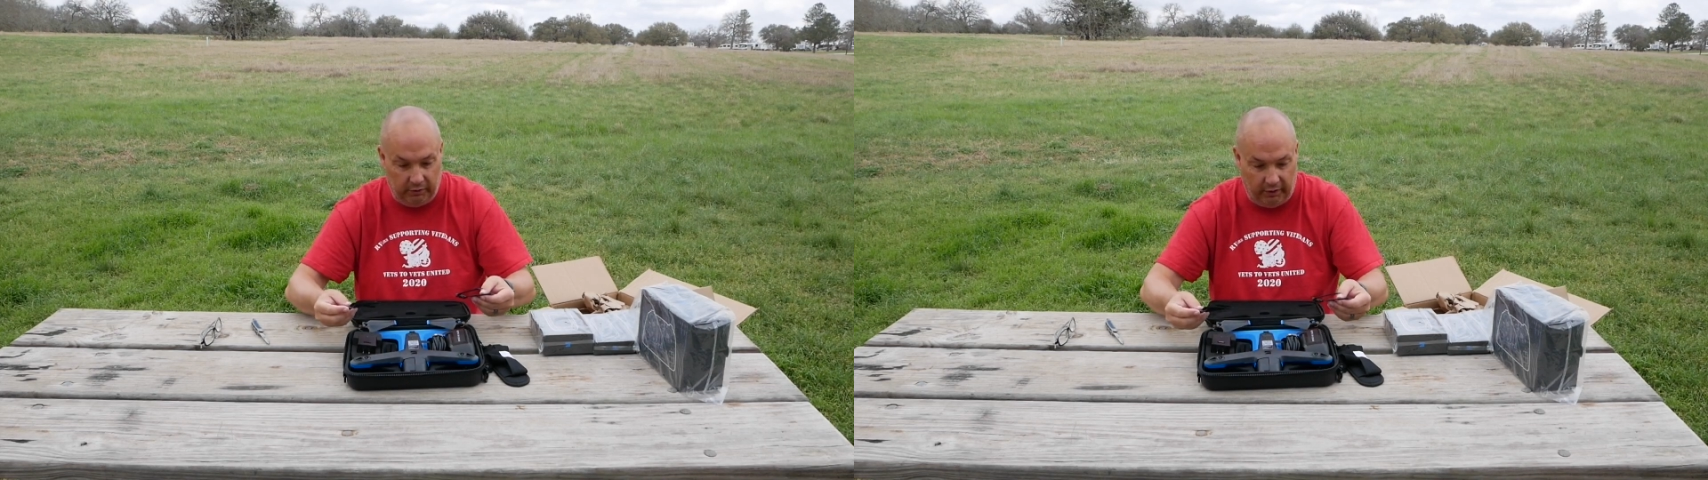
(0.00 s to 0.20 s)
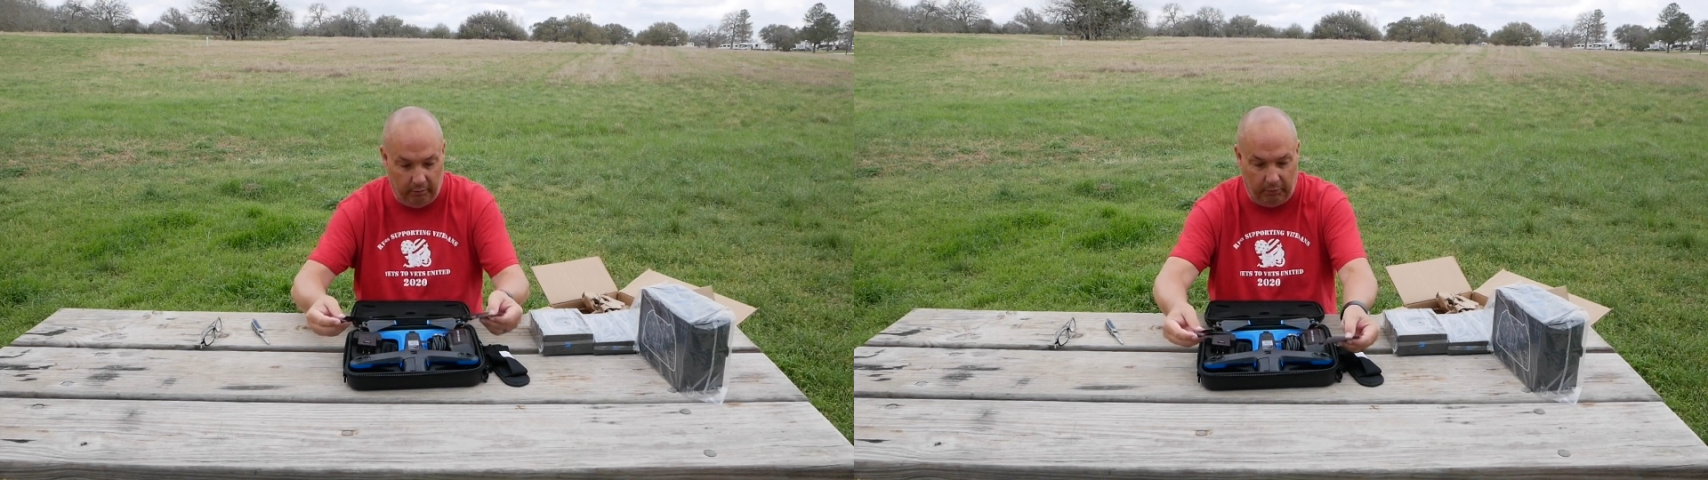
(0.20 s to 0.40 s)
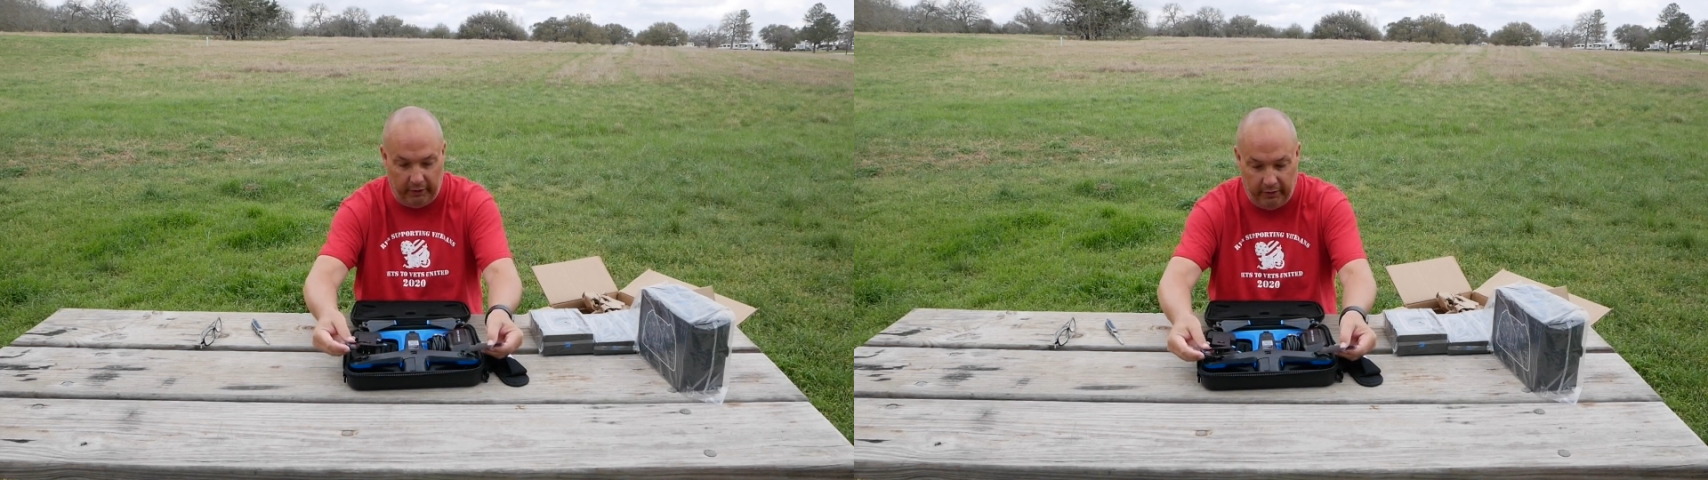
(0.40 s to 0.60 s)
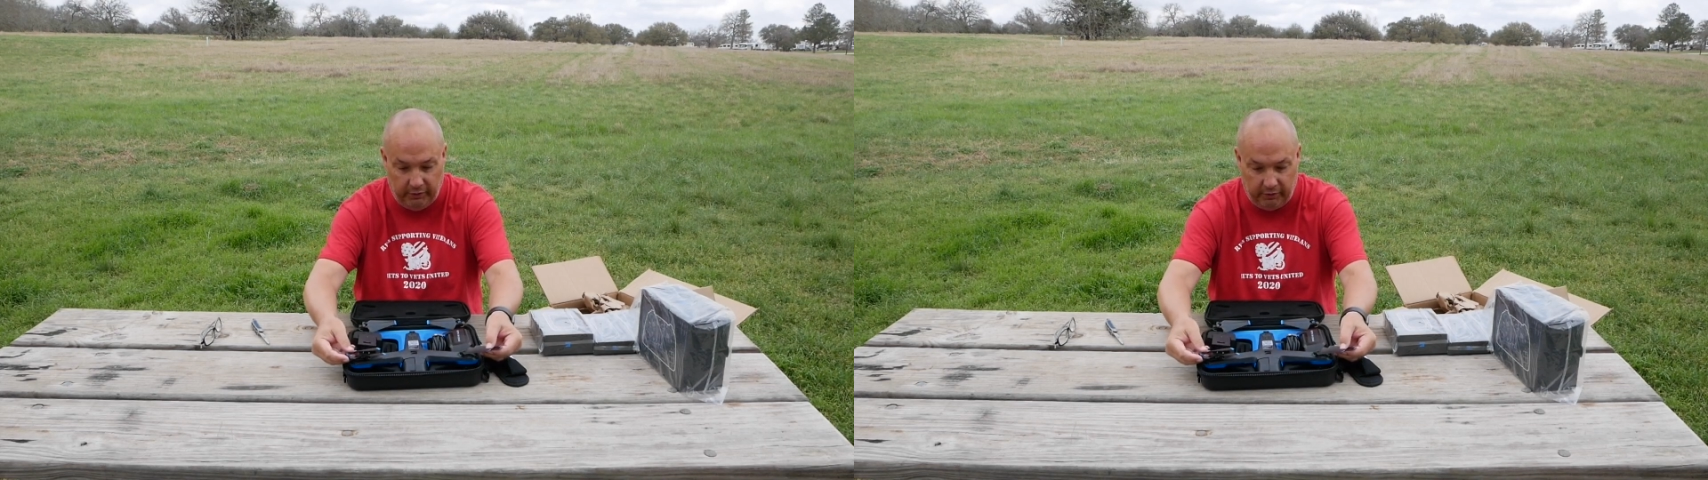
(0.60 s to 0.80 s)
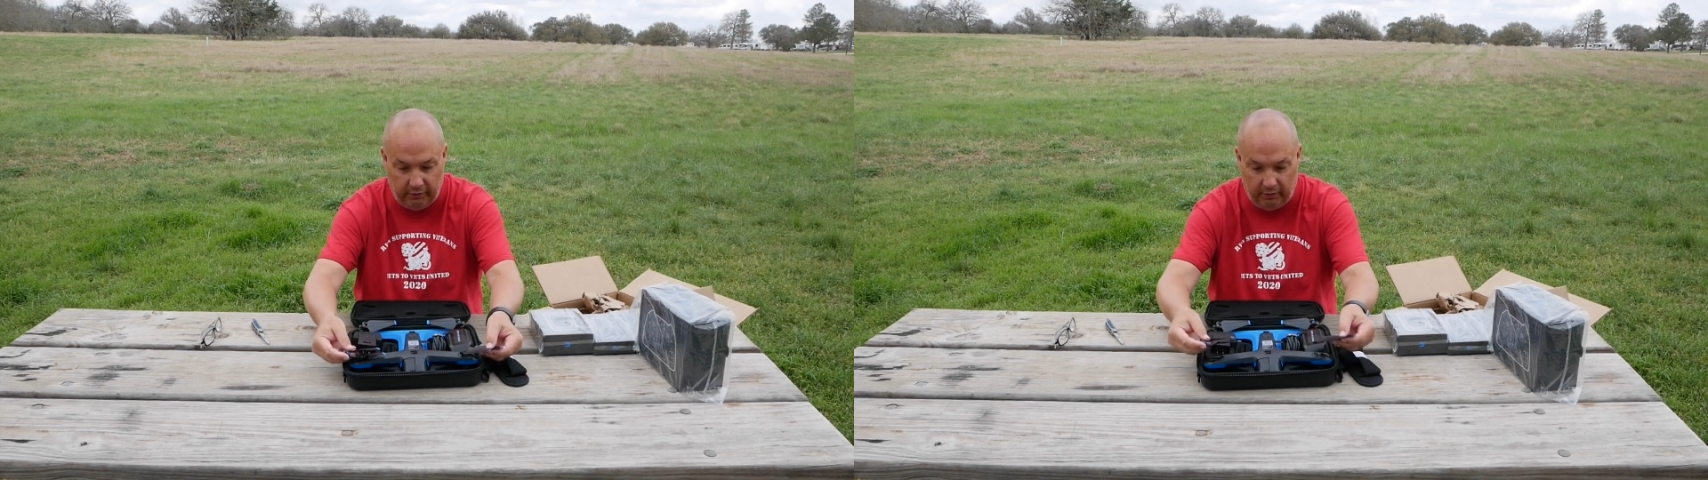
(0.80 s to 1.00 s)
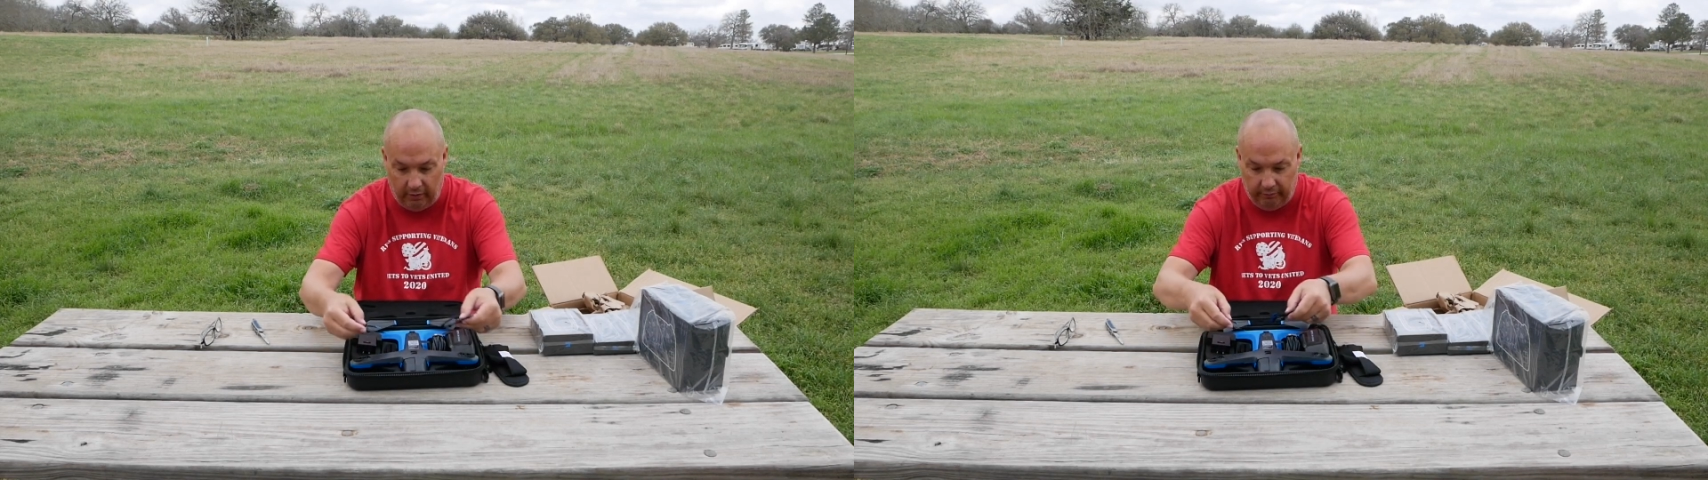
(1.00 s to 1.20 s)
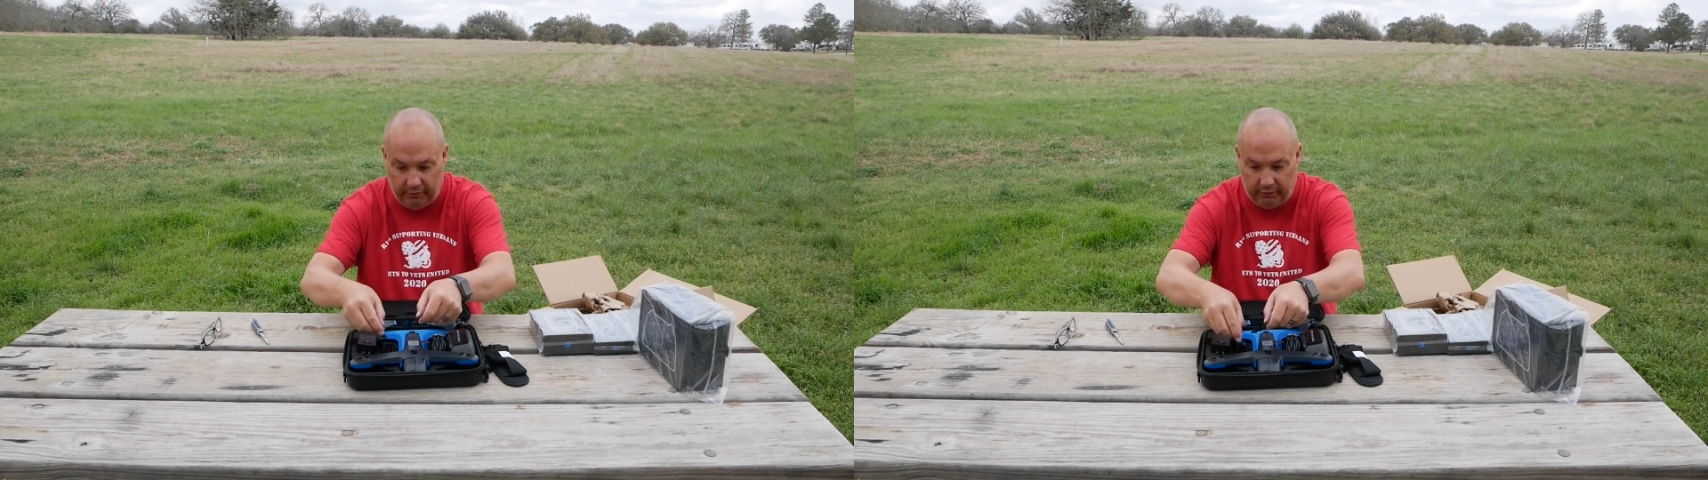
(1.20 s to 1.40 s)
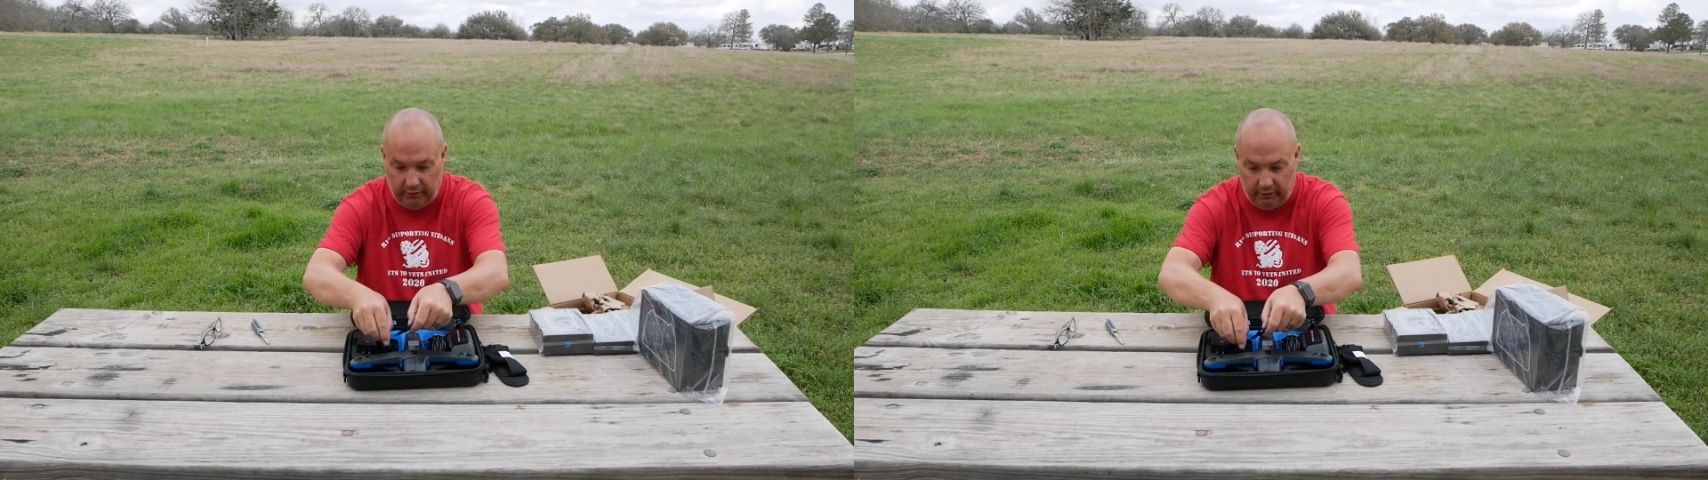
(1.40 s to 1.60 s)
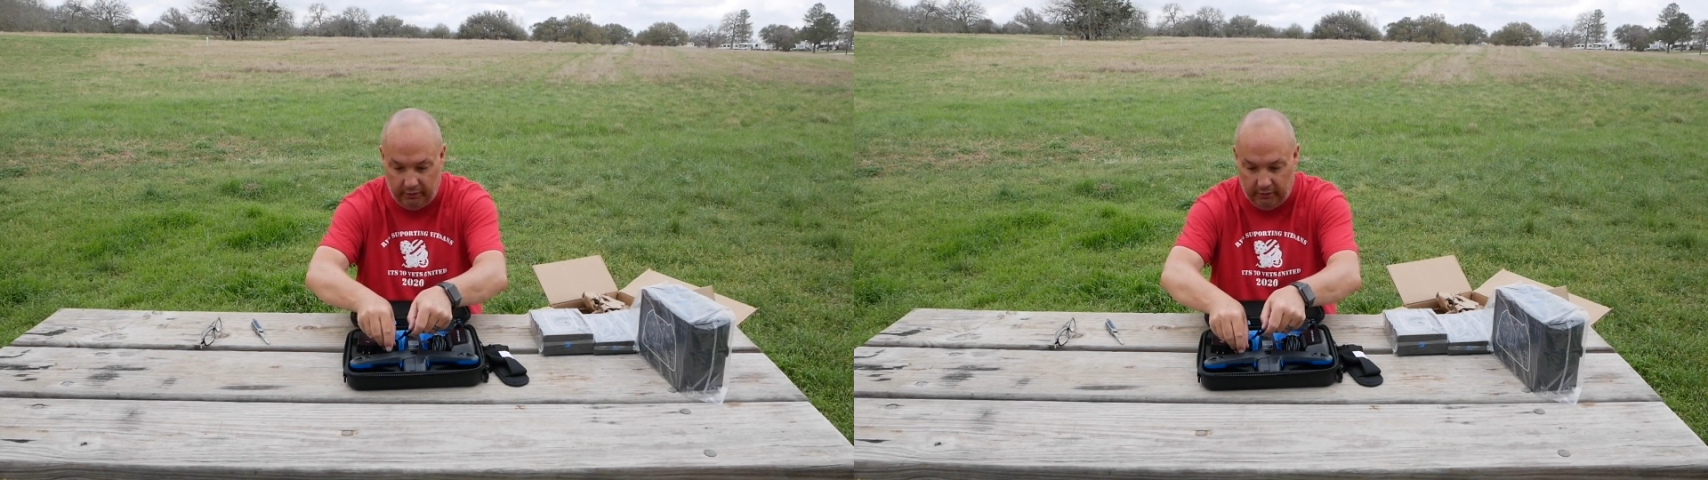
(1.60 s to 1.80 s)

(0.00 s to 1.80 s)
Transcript: of blades, obviously,